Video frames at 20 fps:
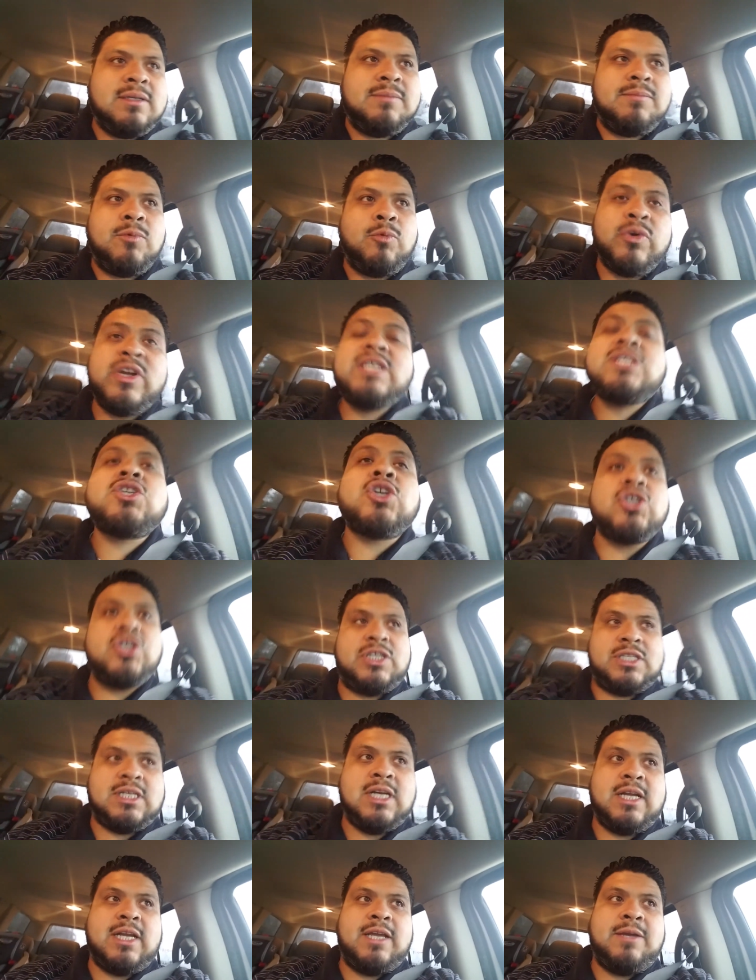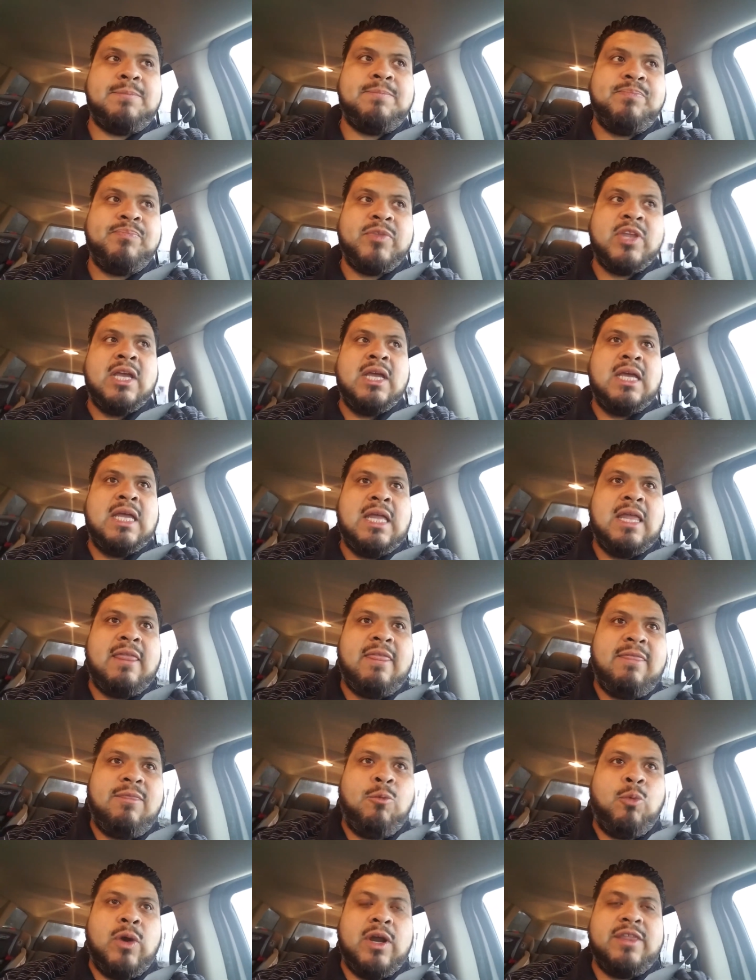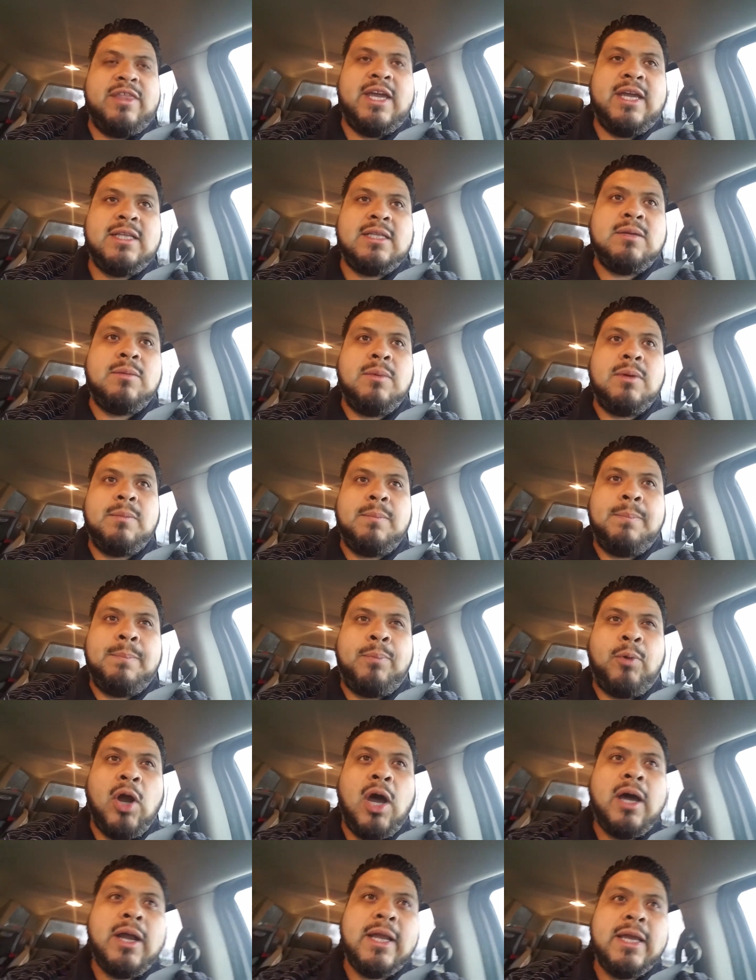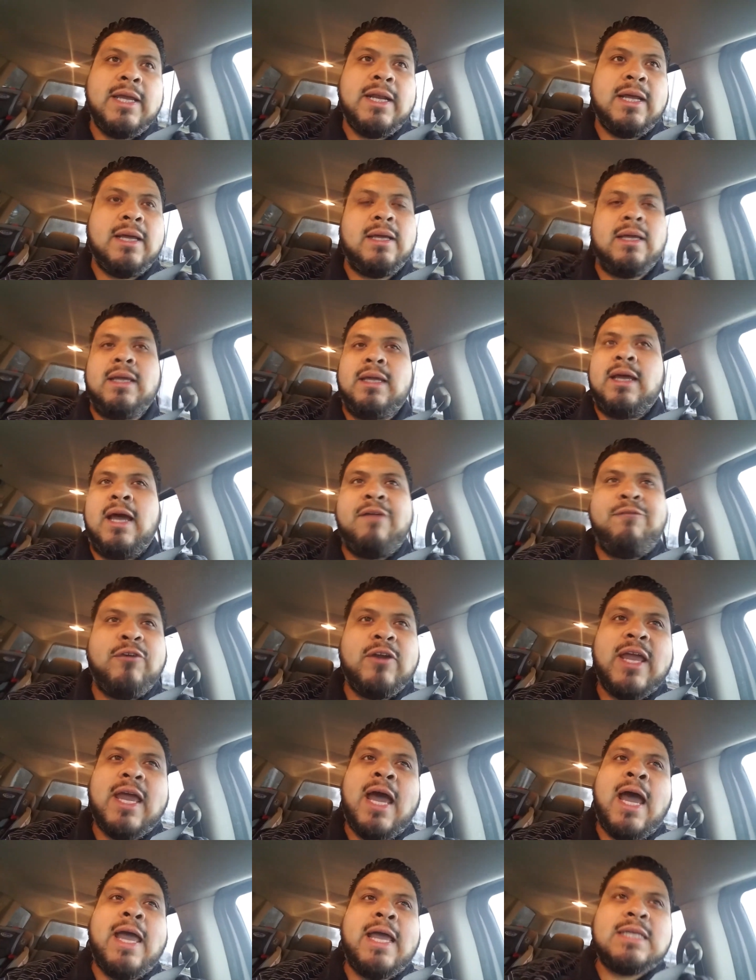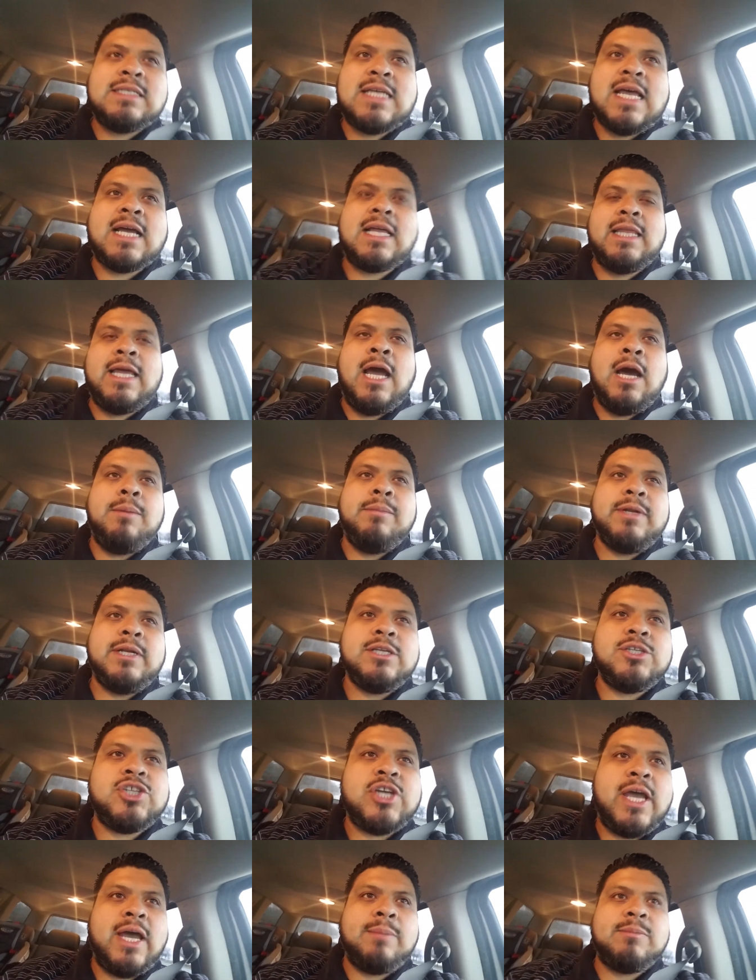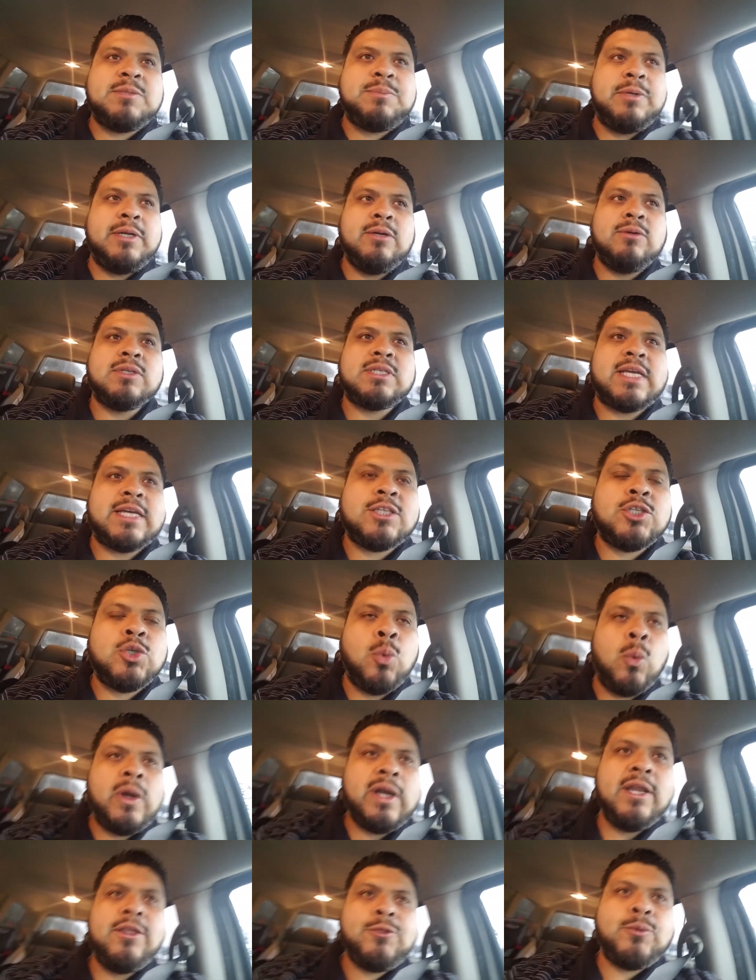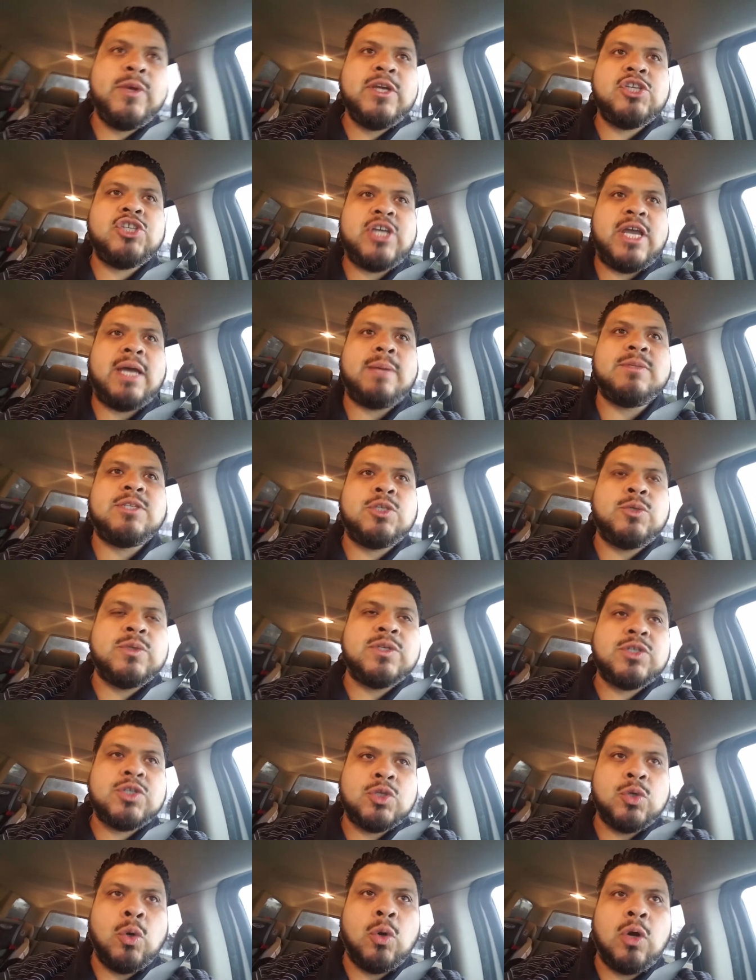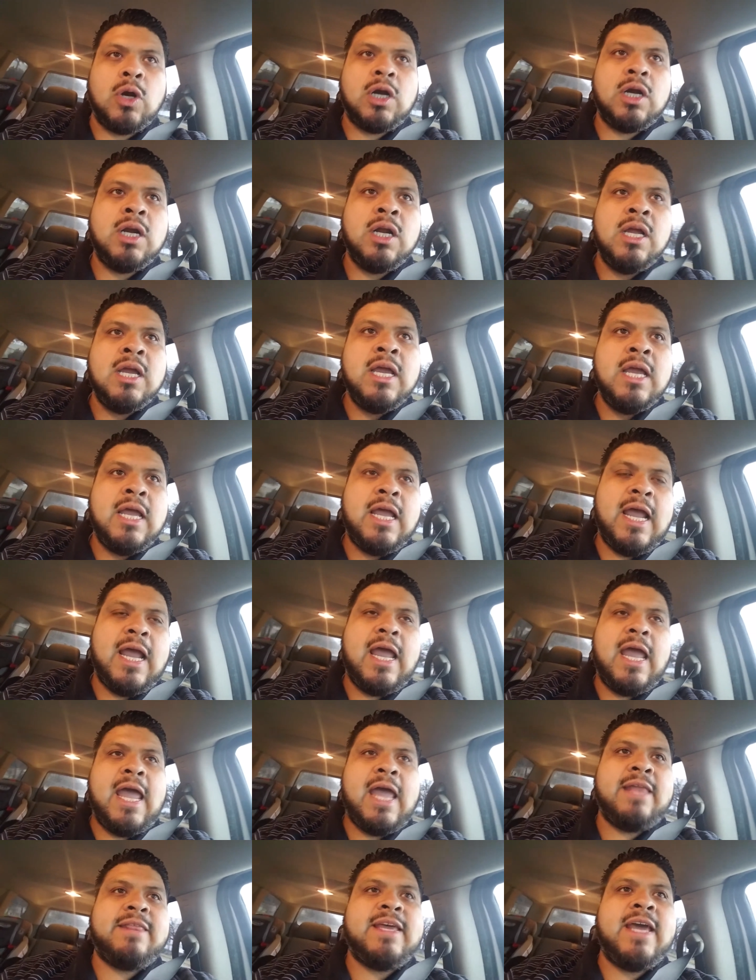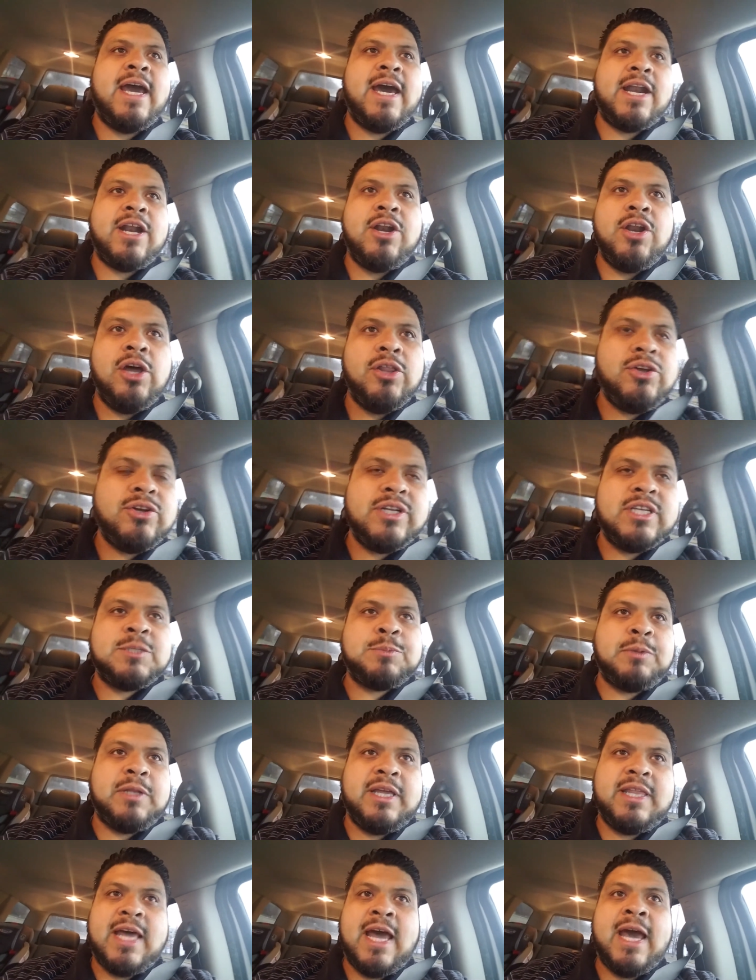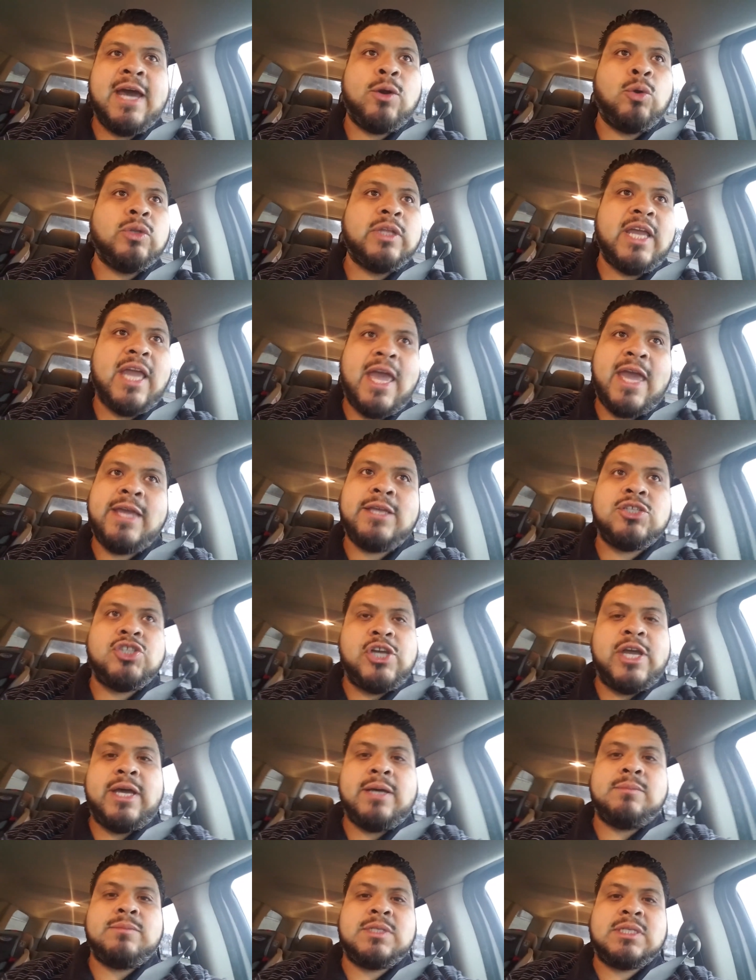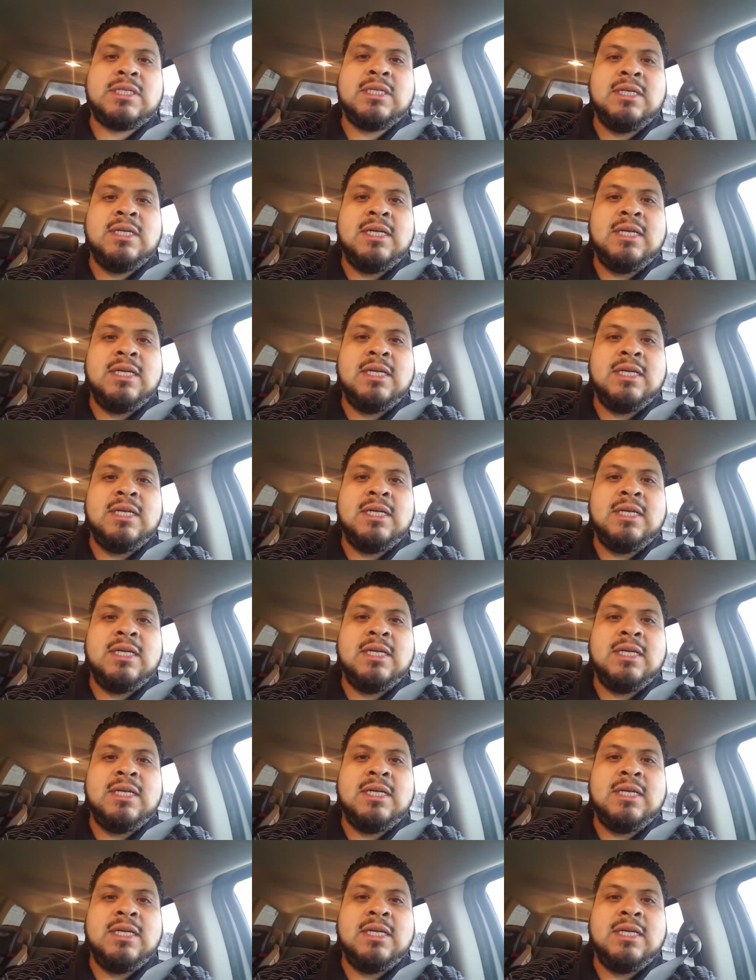research study where they brought in, I forget exactly how many jams, but it was like 23 jams to a store, and they had another display that had only 8 jams.